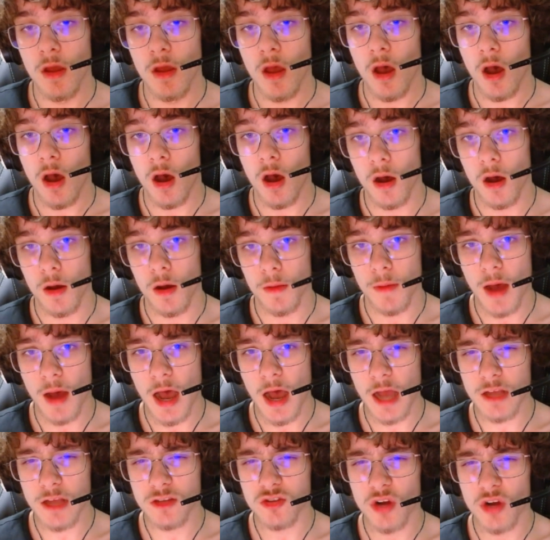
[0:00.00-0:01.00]

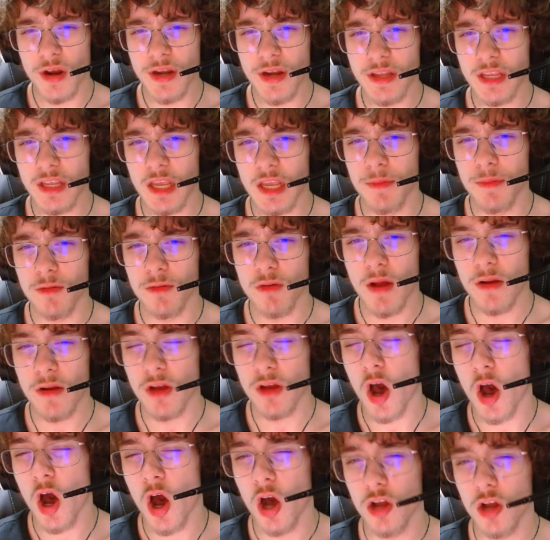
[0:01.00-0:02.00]
I try to keep around
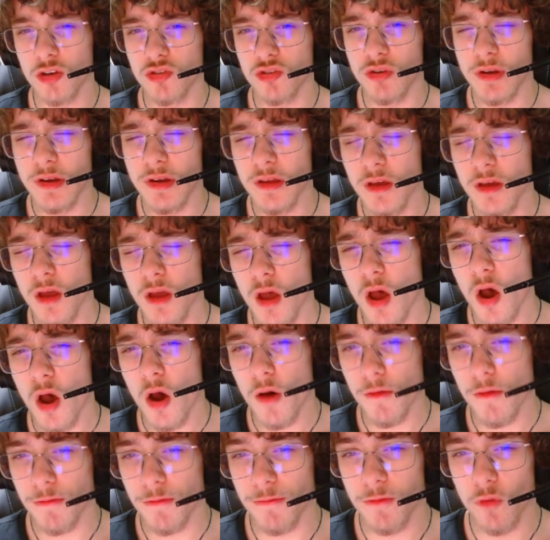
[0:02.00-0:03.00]
100
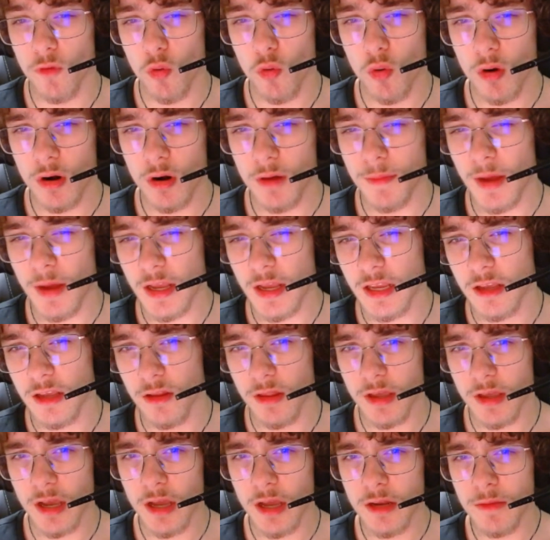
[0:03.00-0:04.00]
for my
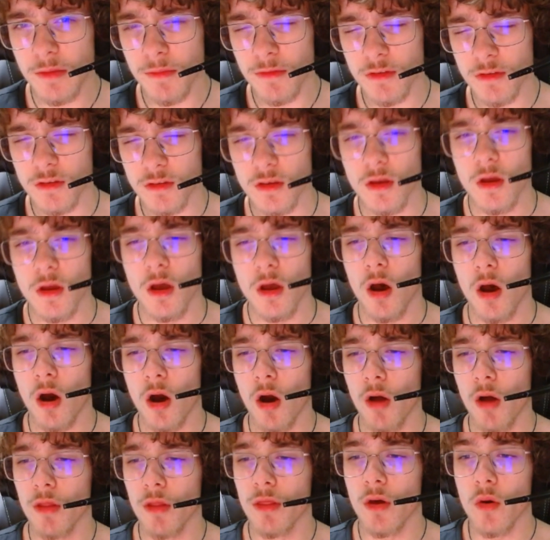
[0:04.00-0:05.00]
healing items.
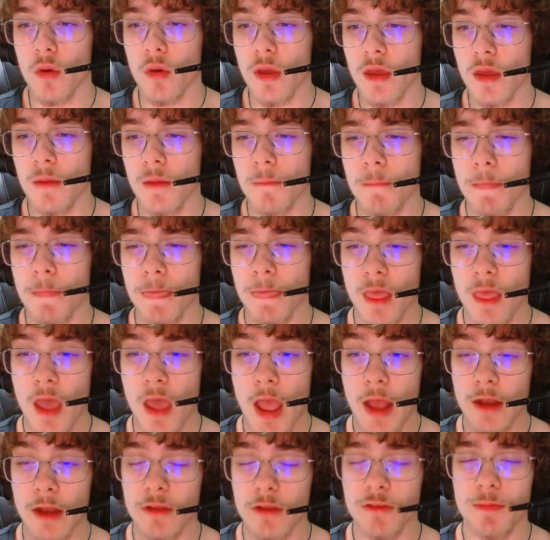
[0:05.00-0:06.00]

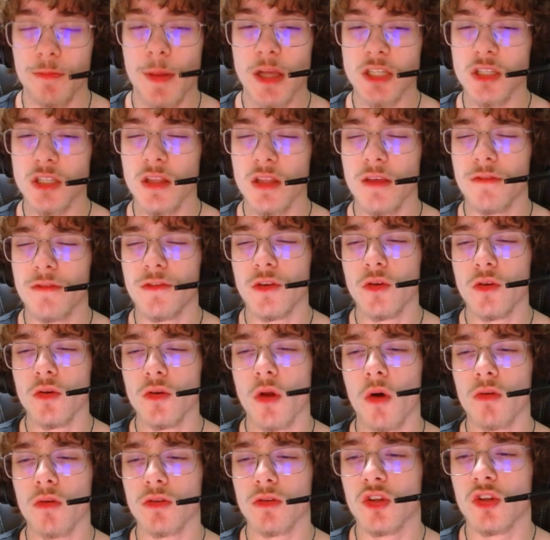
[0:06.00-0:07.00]
And especially if you
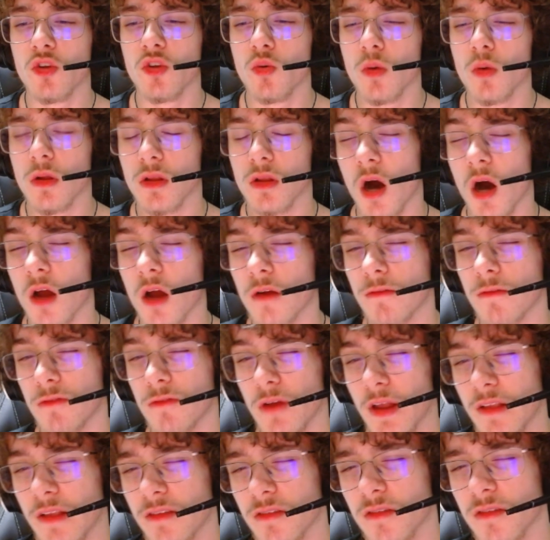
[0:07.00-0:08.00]
don't do a lot of
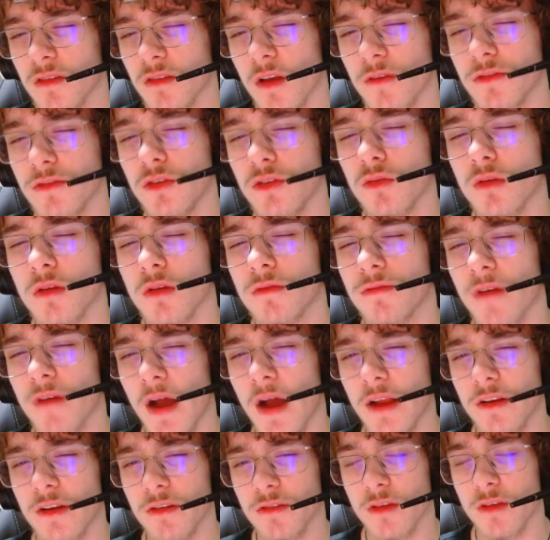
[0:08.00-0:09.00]
raids and stuff, you could
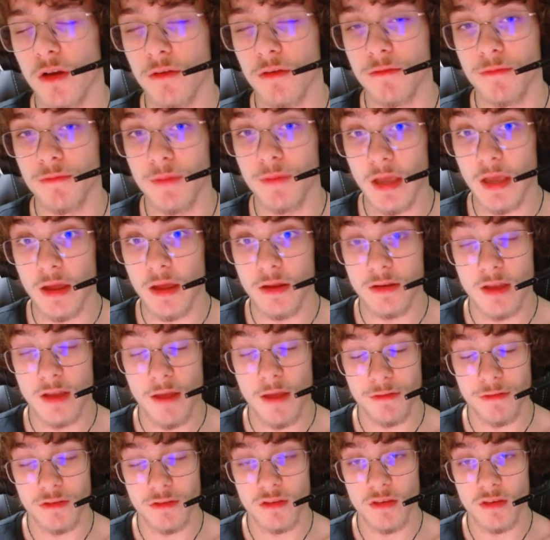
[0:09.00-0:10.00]
find yourself being at a
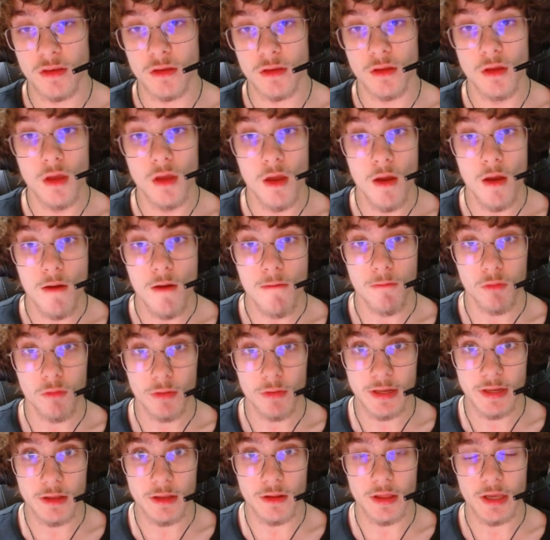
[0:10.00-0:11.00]
deficit for
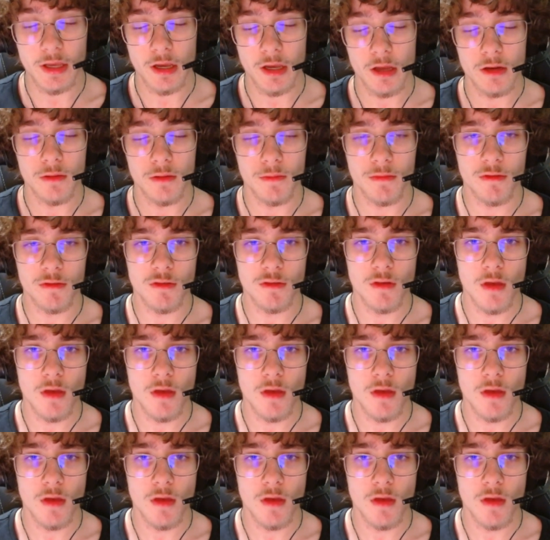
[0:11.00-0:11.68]
healing items.